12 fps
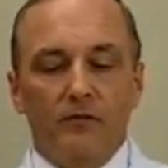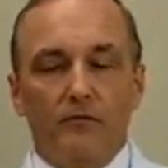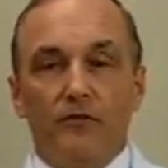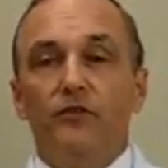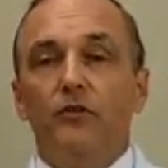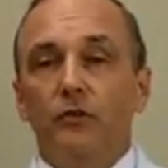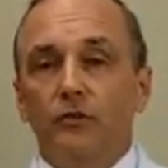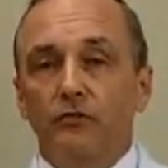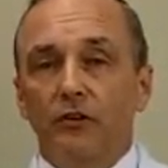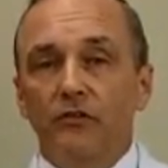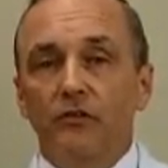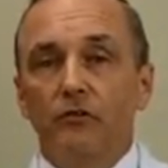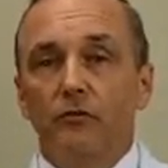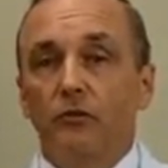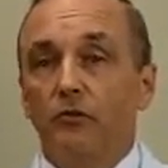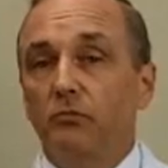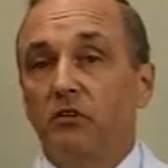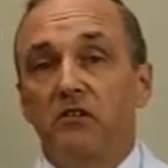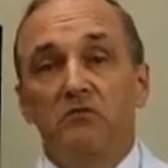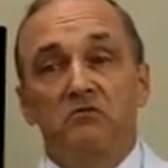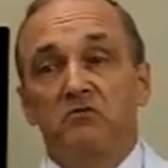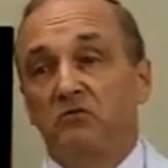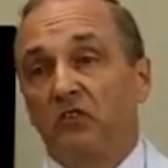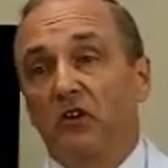physical stressors, which would be
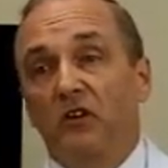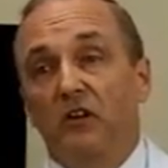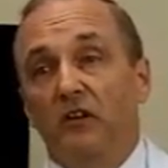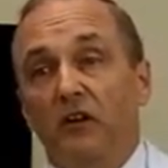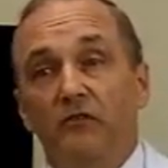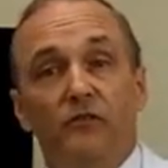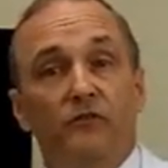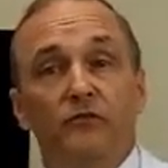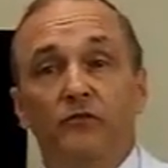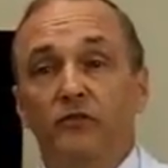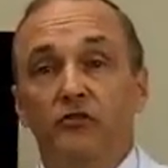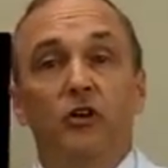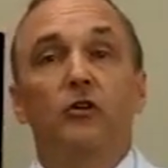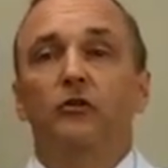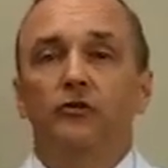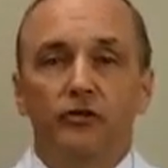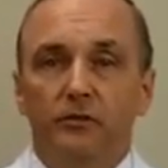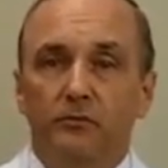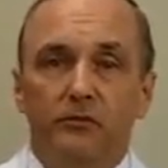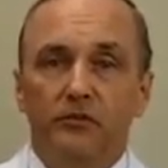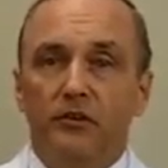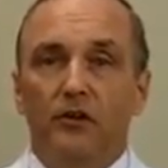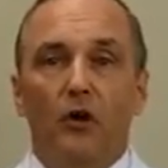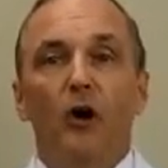falling off of jungle
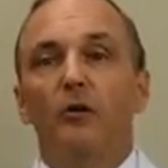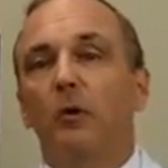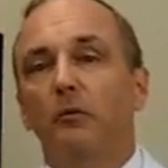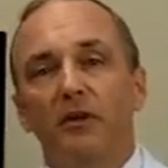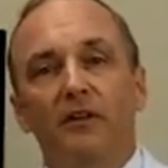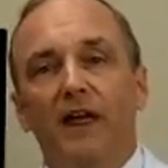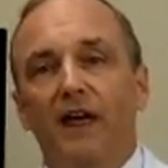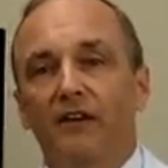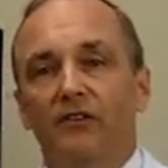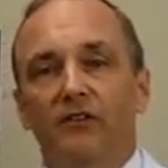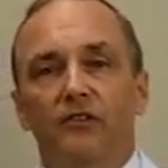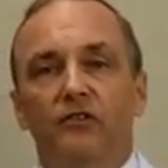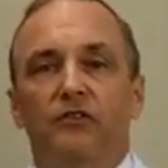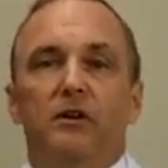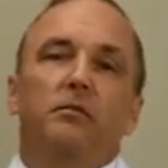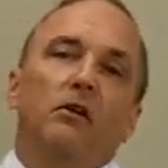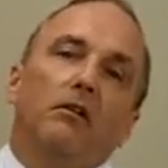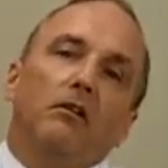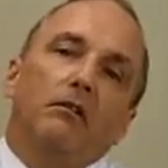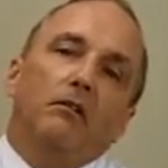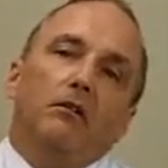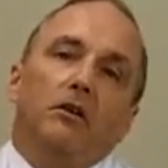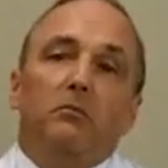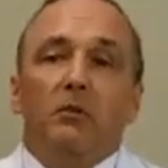gyms, automobile accidents, sleeping all
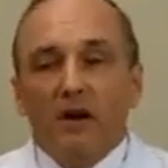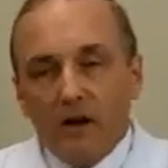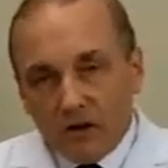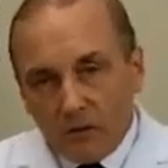crooked, being on a